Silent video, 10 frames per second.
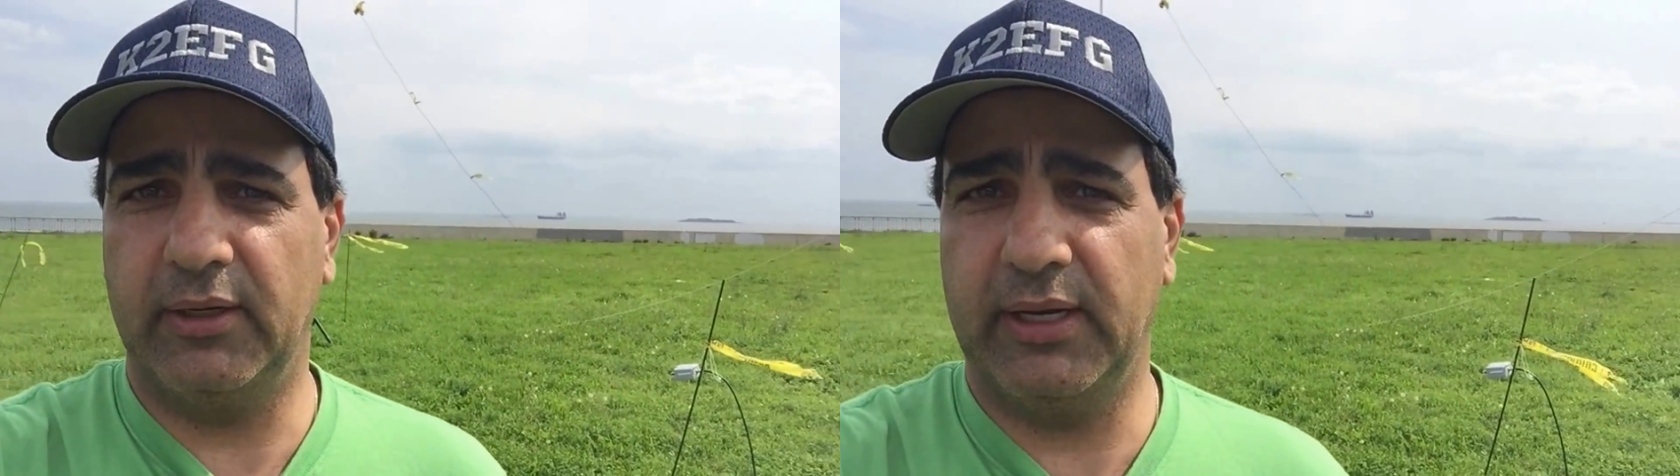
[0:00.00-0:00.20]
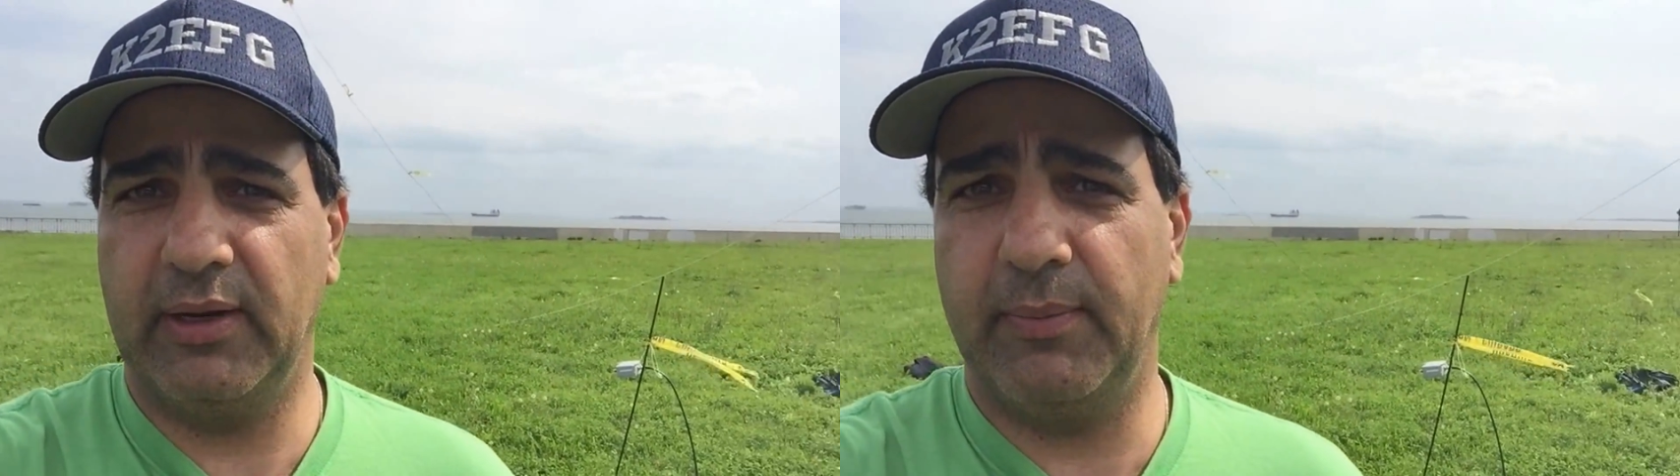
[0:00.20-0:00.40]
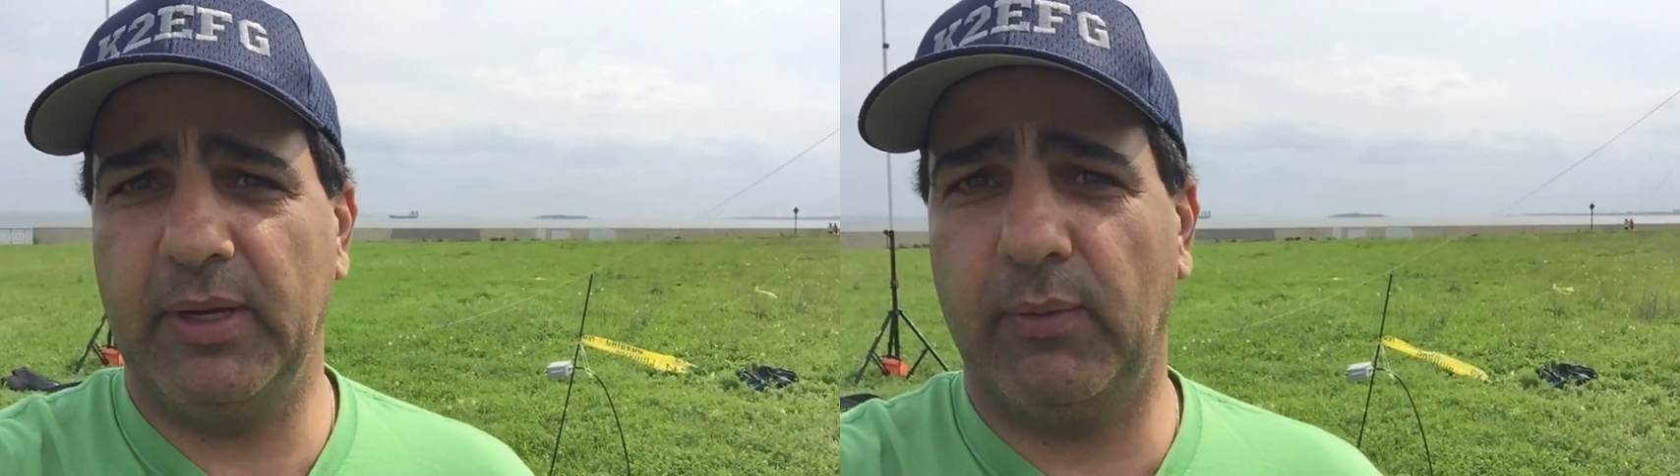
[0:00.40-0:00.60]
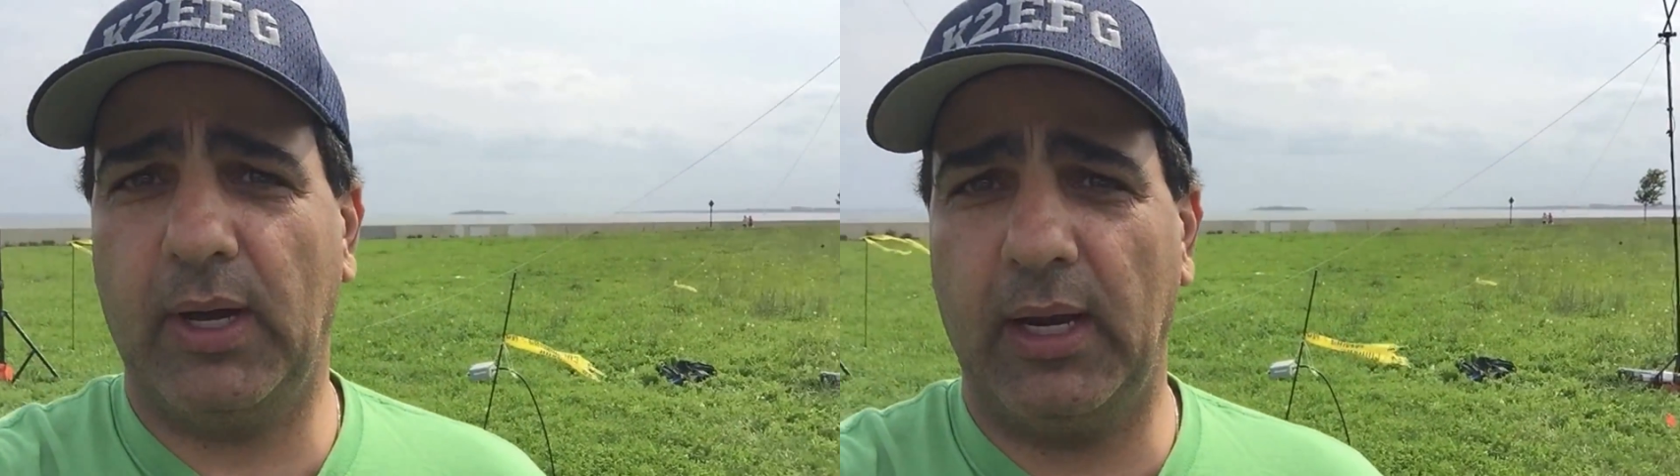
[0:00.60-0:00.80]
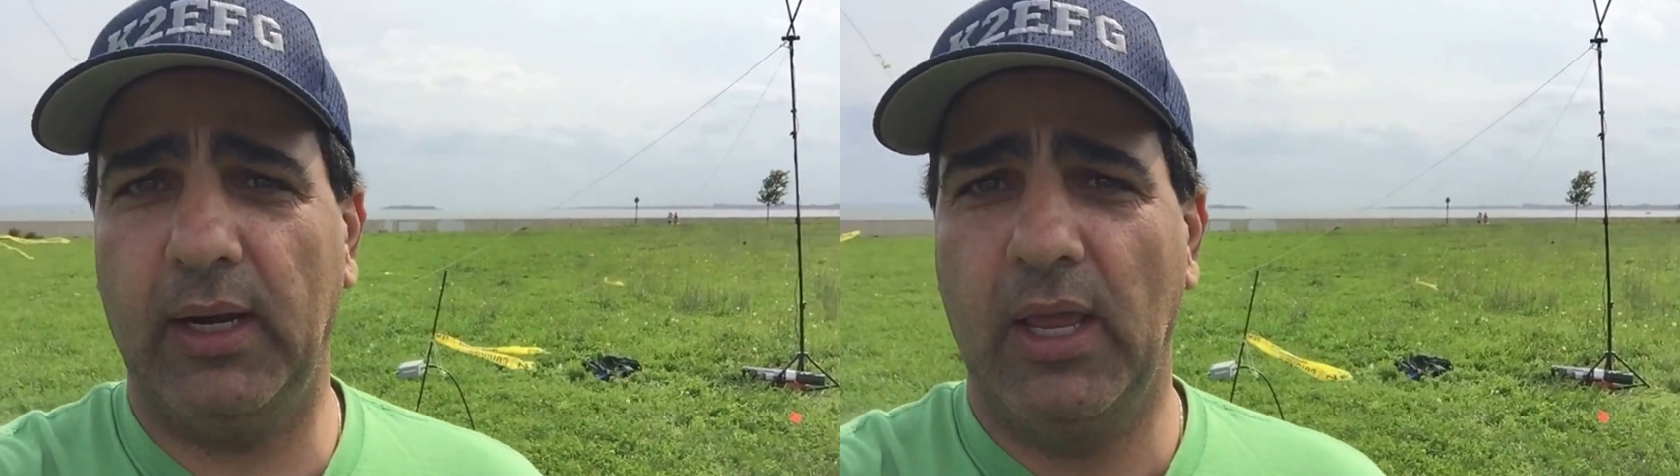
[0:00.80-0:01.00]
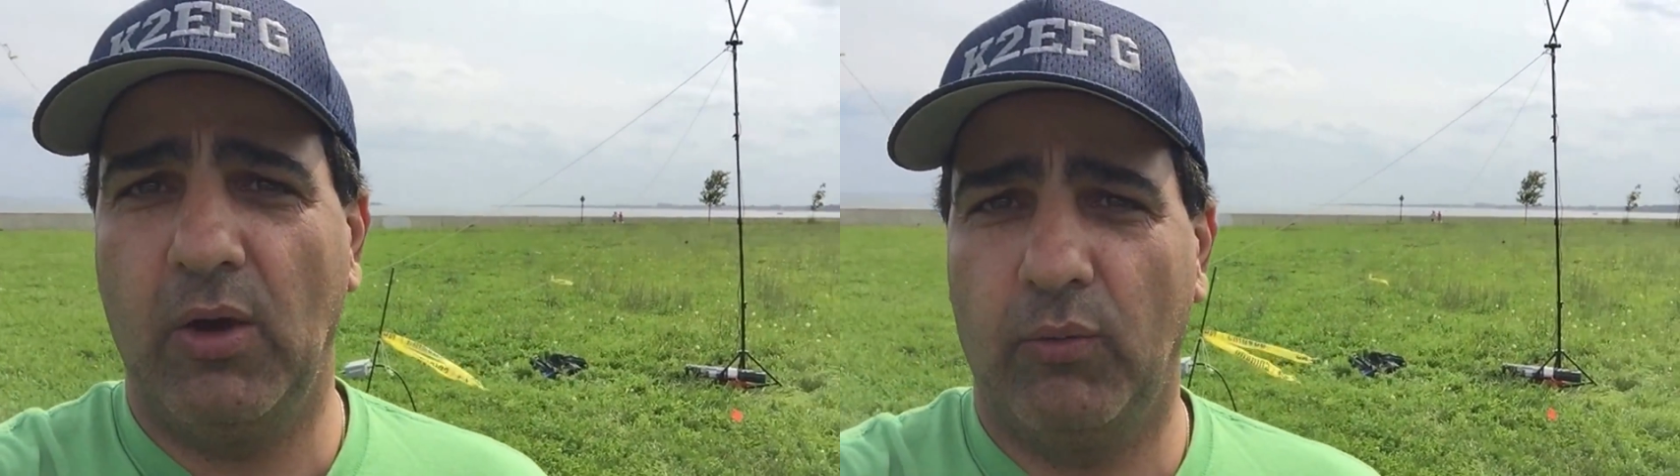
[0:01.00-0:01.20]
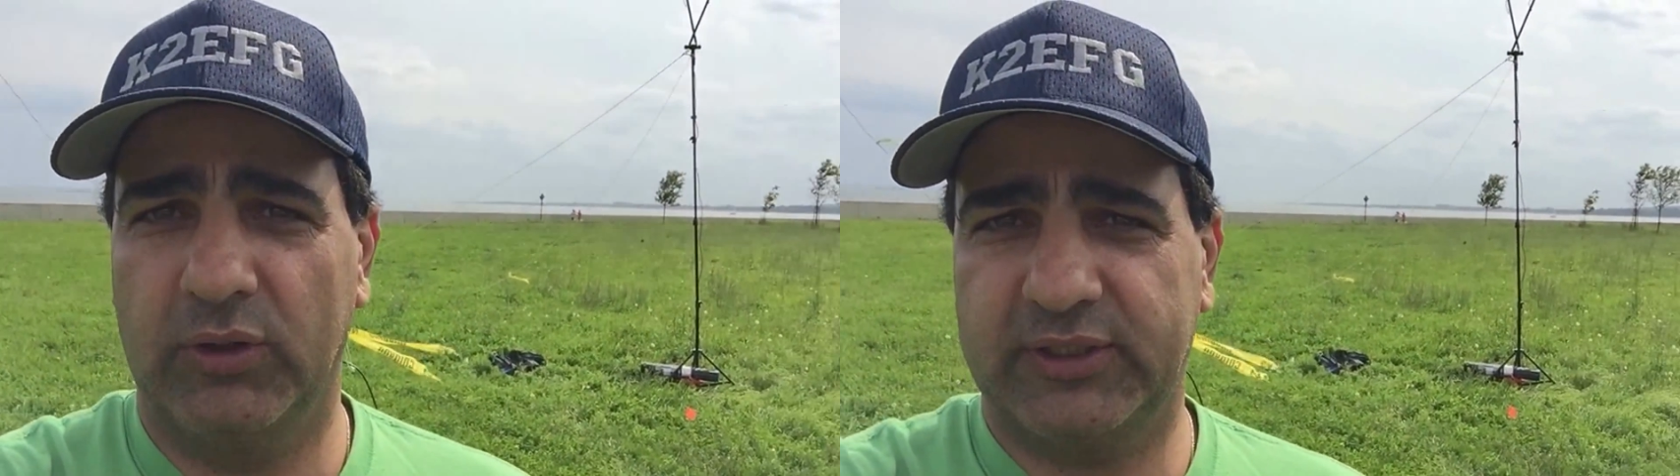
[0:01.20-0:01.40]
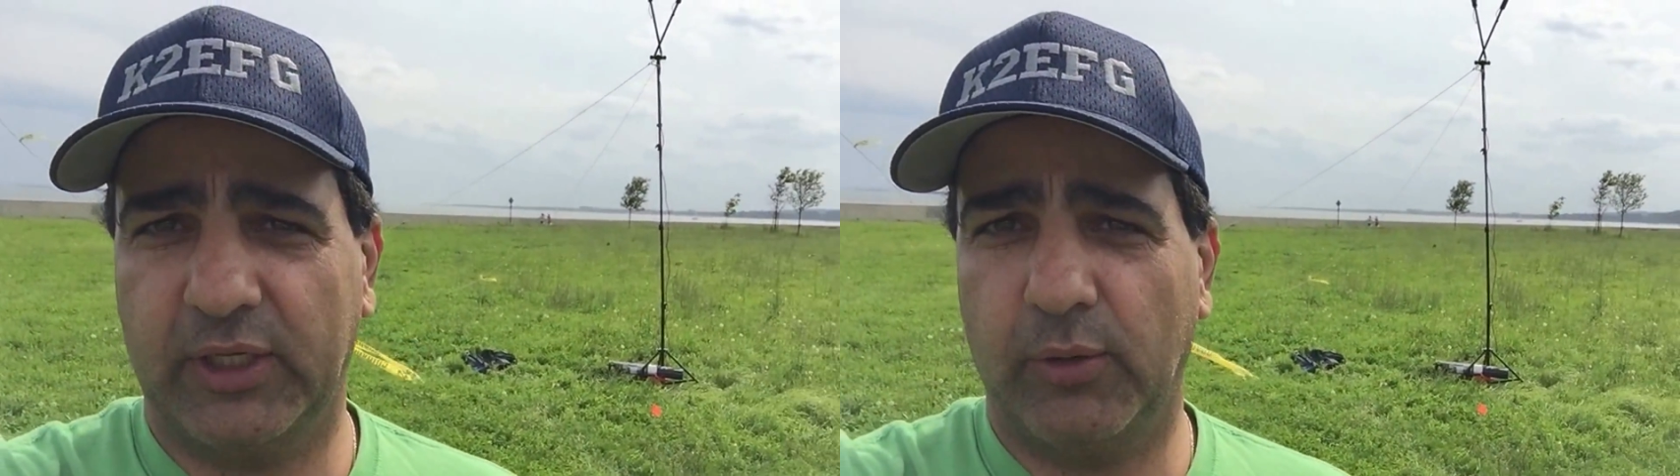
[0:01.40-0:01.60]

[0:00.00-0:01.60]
In the meanwhile, we'll say